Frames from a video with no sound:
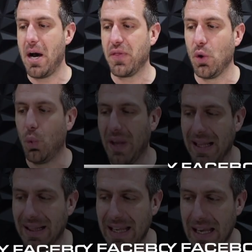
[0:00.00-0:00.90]
about the
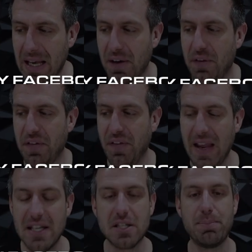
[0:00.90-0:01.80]
weekly
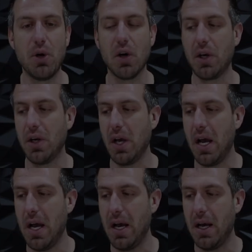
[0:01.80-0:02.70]
Facebook
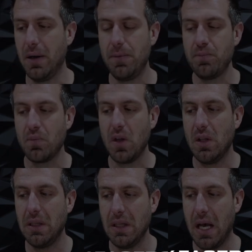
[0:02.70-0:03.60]

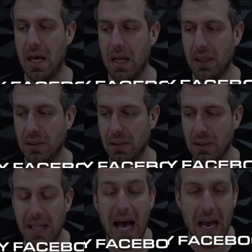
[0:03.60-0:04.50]

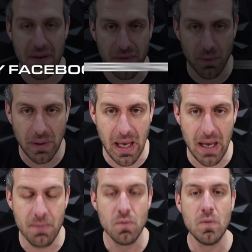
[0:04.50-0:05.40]
Live,
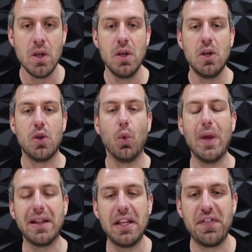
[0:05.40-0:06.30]
okay? The
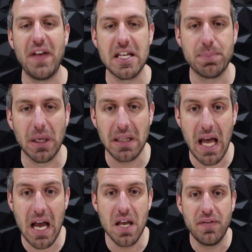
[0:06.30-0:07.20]
weekly Facebook
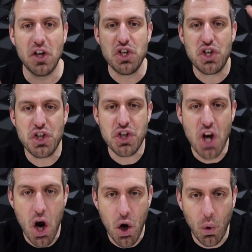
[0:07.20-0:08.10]
Live
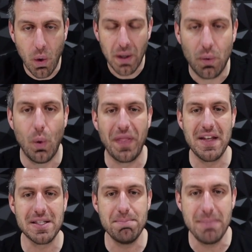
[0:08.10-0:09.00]
show. What
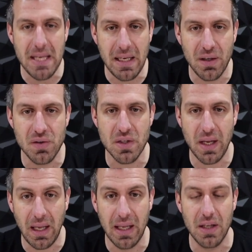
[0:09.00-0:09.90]
this
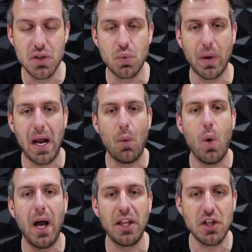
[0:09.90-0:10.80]
means is what I
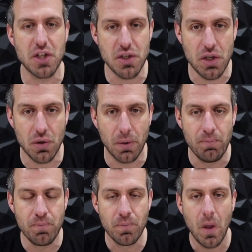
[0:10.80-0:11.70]
want you to do
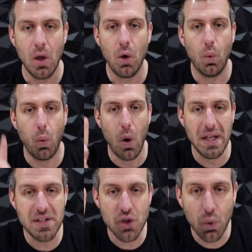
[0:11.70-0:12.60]

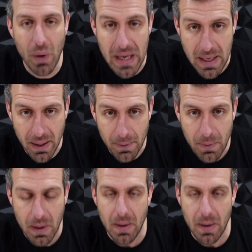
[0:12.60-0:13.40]
once a week.